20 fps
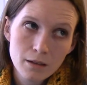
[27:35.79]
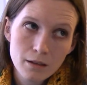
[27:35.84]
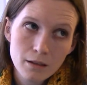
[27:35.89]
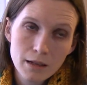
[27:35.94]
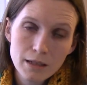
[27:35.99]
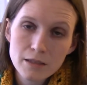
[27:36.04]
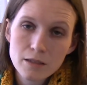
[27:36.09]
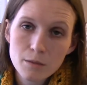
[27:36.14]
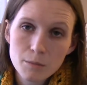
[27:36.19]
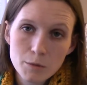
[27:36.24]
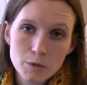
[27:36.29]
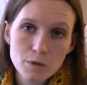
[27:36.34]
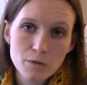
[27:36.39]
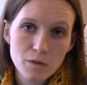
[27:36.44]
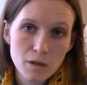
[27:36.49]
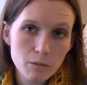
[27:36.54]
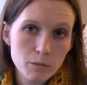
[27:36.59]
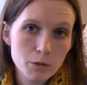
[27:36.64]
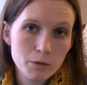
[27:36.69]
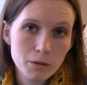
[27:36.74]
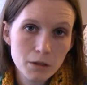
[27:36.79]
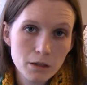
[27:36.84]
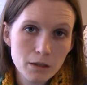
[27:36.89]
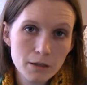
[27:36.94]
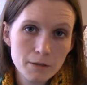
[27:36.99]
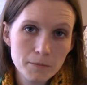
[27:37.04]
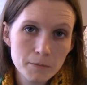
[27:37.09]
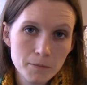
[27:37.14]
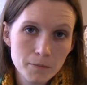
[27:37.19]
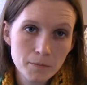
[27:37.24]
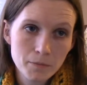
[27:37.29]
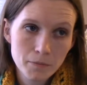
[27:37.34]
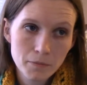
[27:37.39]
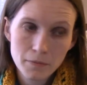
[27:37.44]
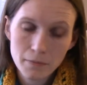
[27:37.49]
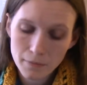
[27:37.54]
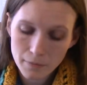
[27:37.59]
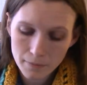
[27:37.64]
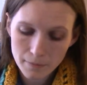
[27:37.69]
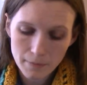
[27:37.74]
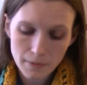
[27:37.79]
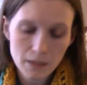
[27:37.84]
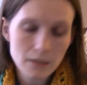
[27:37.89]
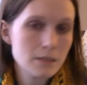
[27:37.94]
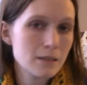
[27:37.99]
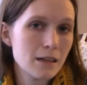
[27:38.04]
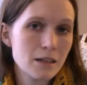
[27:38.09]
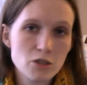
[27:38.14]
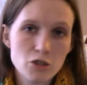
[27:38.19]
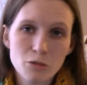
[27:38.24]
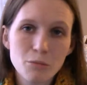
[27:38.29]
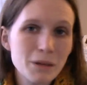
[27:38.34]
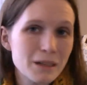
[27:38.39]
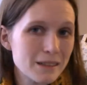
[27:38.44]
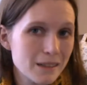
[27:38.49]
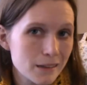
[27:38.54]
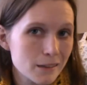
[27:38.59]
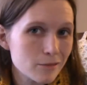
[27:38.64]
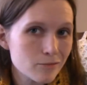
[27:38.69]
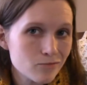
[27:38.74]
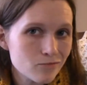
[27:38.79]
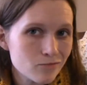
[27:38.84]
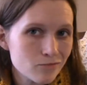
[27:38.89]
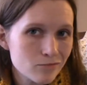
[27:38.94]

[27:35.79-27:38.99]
It's almost February. I should be done.